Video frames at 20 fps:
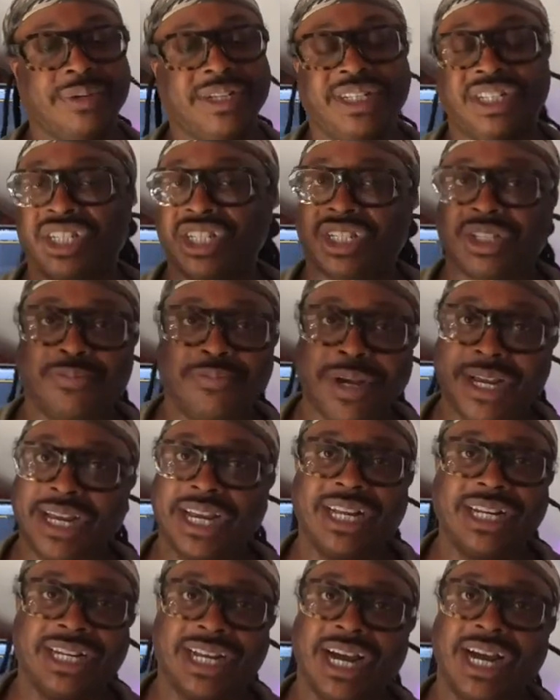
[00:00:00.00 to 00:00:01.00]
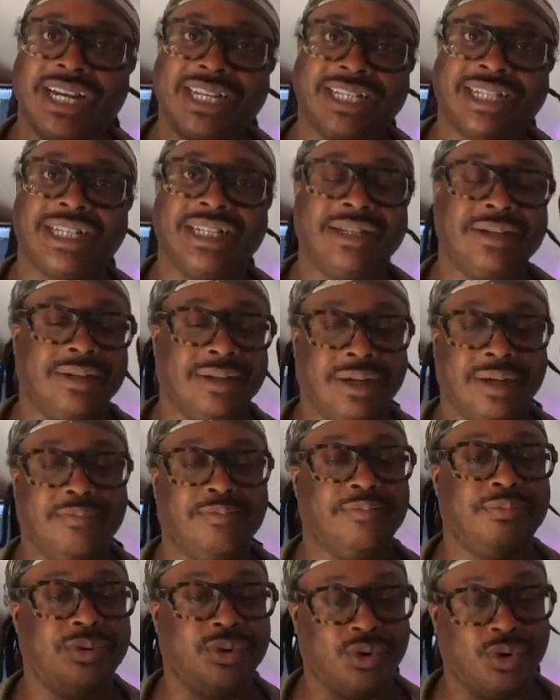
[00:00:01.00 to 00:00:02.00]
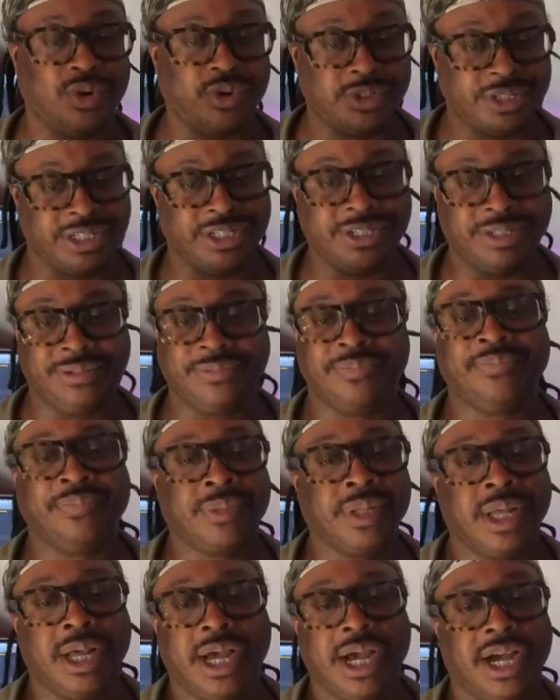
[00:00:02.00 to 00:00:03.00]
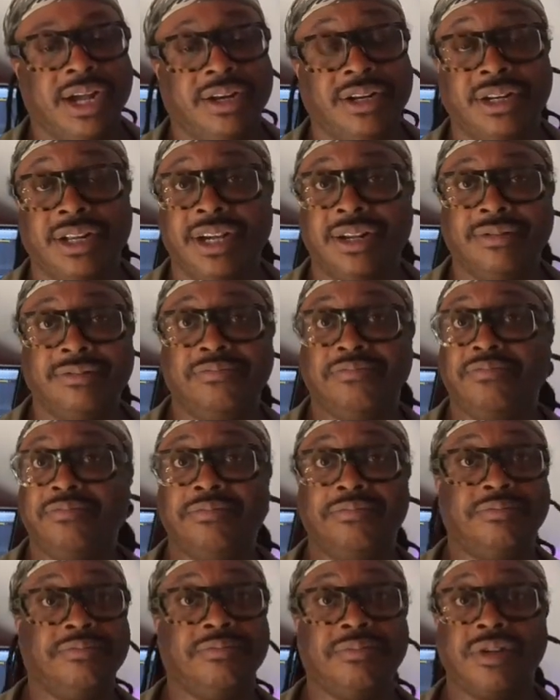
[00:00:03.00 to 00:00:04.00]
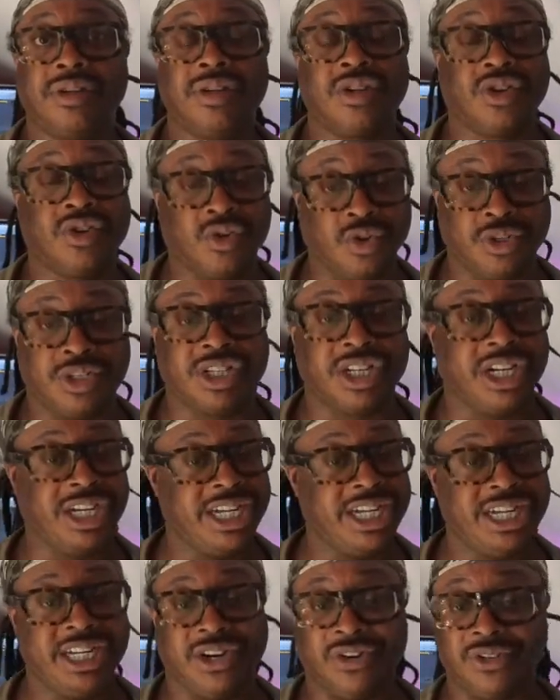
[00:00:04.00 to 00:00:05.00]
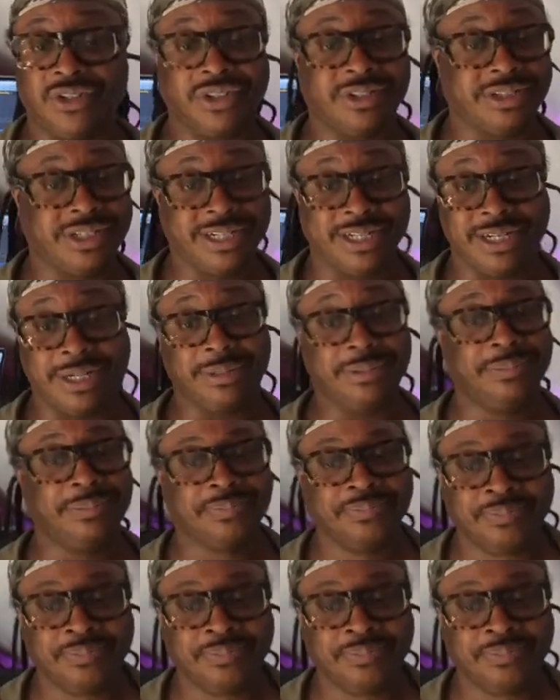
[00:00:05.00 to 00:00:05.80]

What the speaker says: It just make it nice and broad and good to lean on, you know.